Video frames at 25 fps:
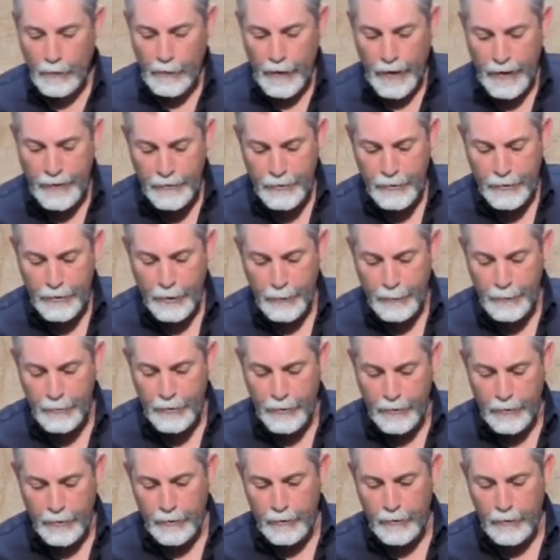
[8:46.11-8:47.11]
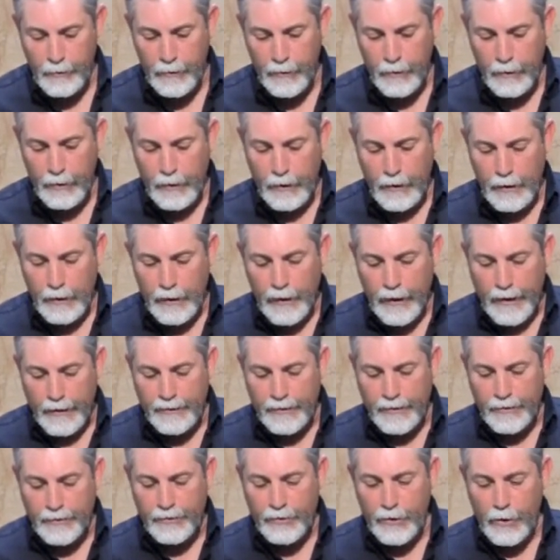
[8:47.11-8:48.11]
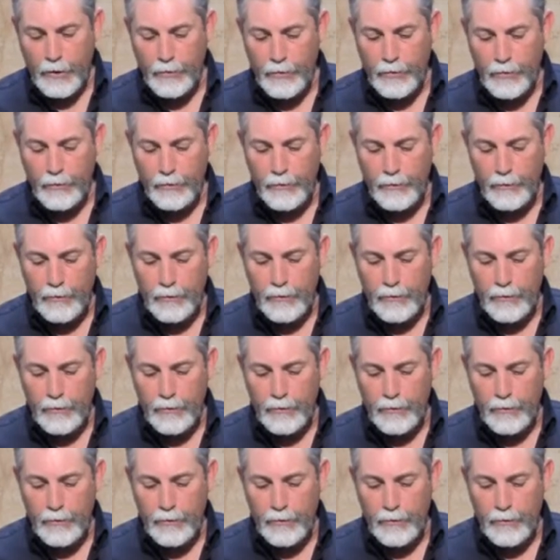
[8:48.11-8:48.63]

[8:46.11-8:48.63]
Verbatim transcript: Great scripture. It says, So,